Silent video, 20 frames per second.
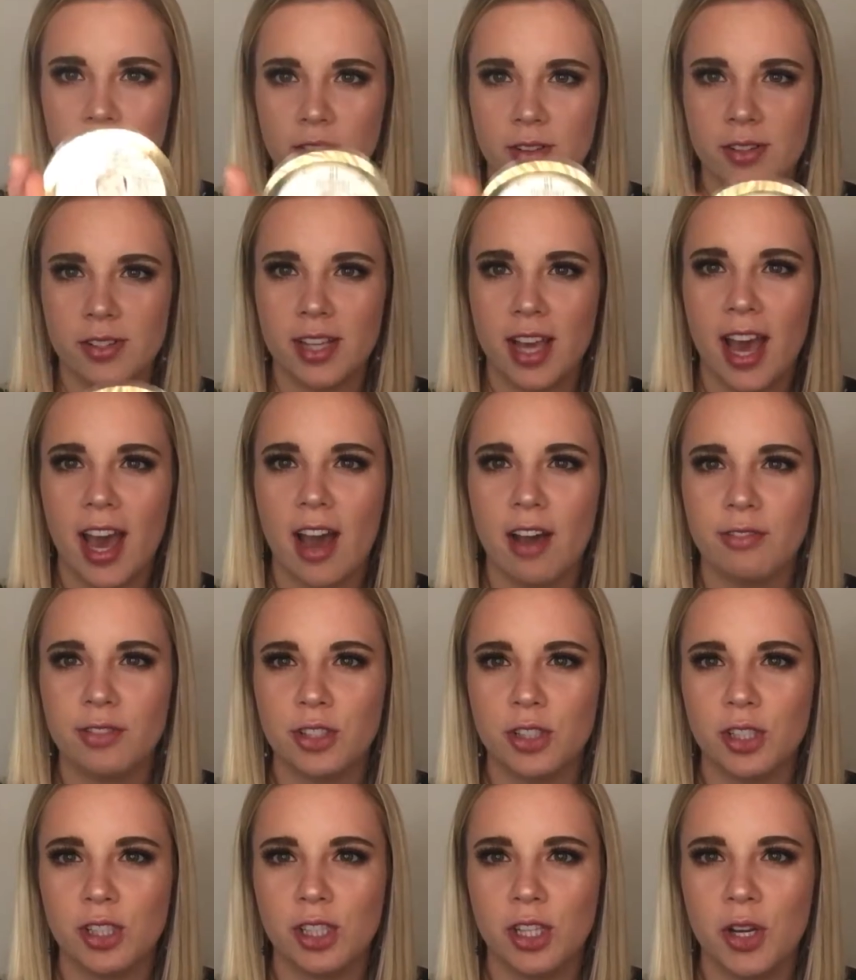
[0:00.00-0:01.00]
There's
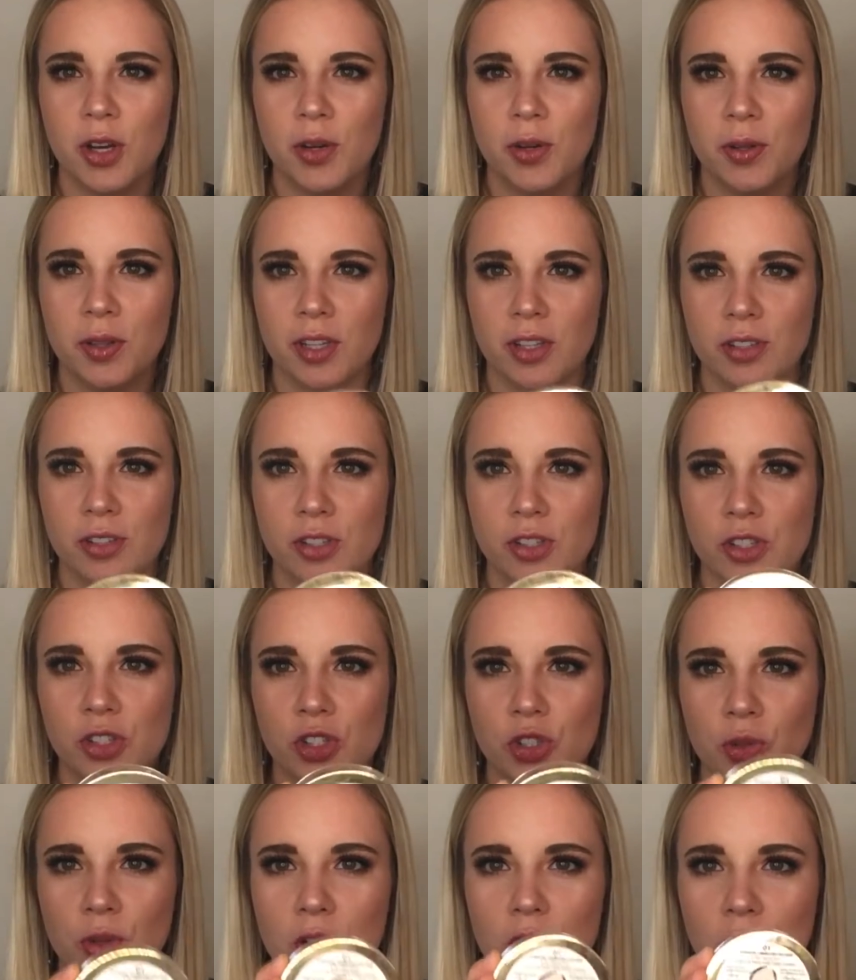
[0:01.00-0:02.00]
Afterglow, there's
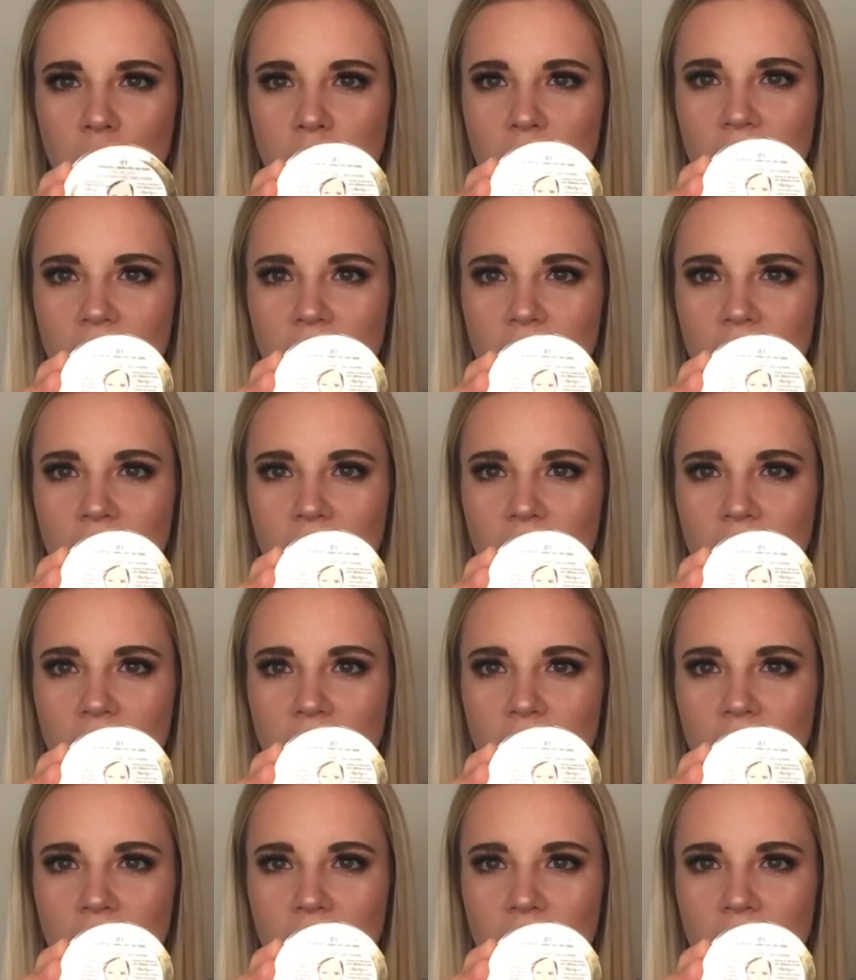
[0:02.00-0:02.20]
Strobe